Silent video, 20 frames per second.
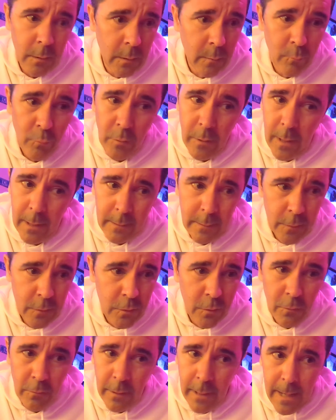you can
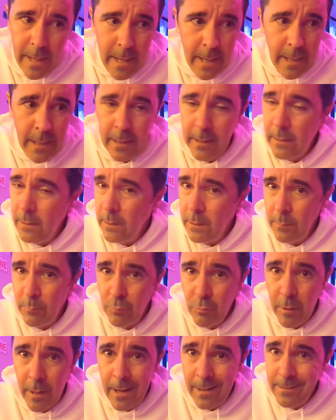practice your A, you
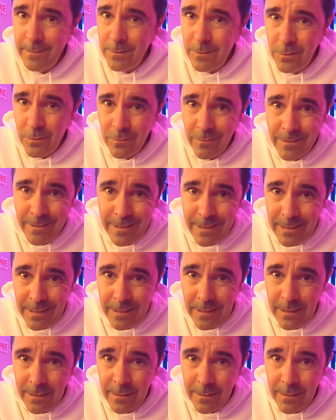can practice your
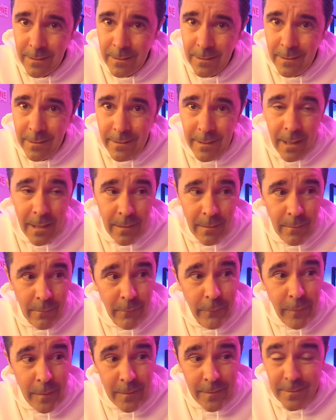D, and it
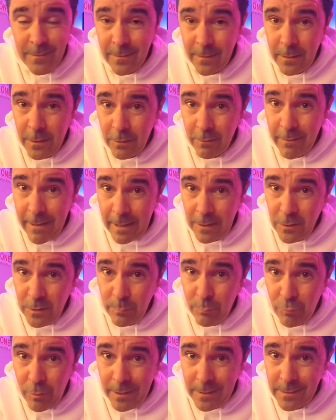feels like you're
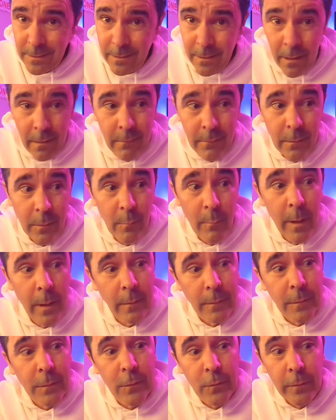actually pressing on little
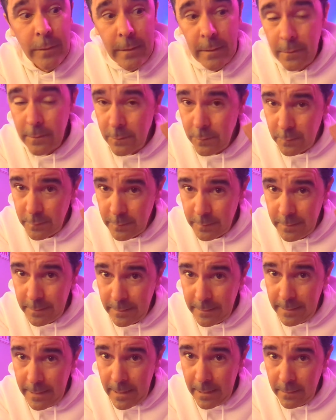metal strings, just
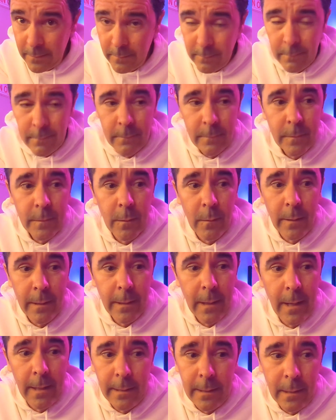like that. So
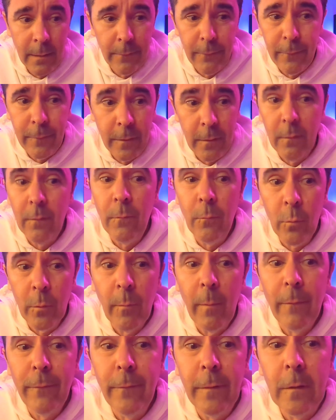I kind of get a feel
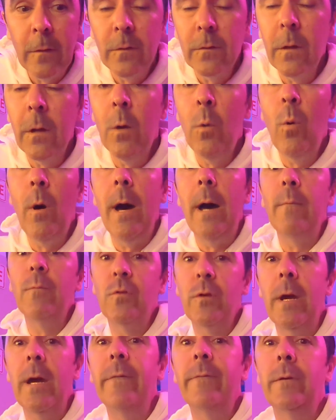where my fingers are while
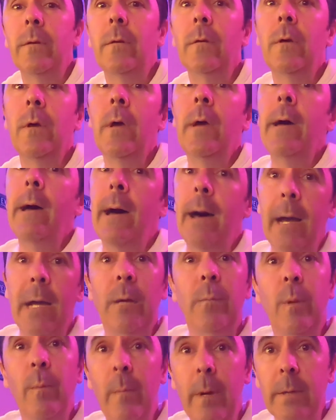I'm driving.
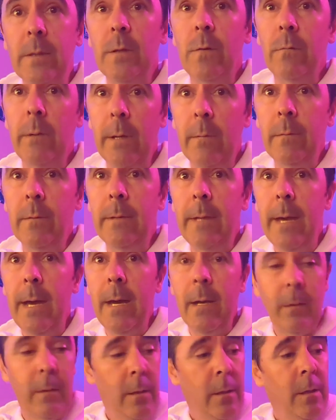I can be messing around with
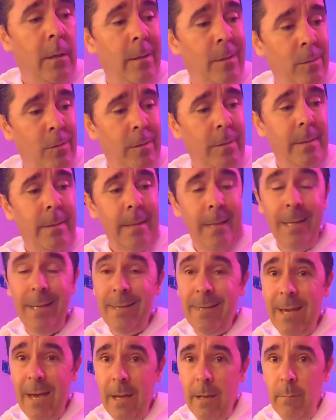that just to
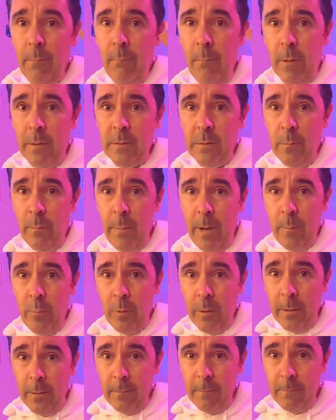get that muscle
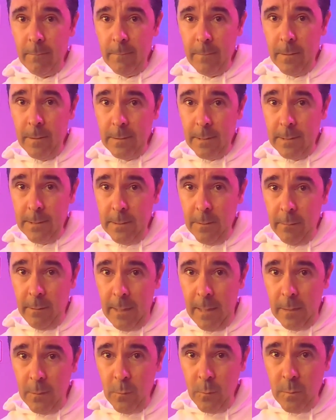memory, because I
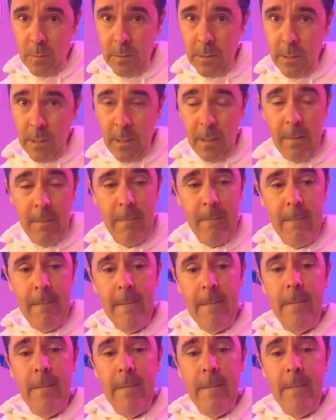still can't do C.